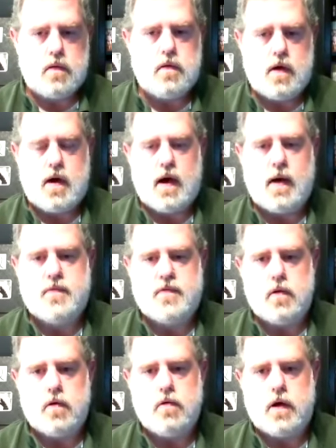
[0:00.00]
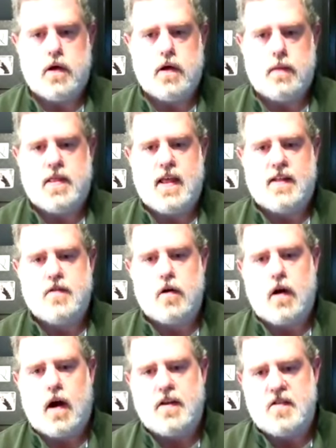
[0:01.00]
Yeah, absolutely. I mean, that's
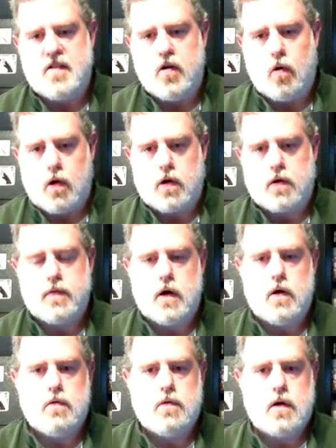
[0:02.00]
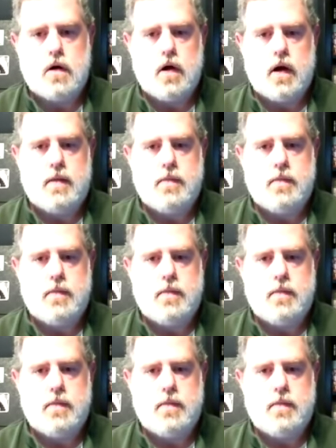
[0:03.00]
our ideal workflow. All right.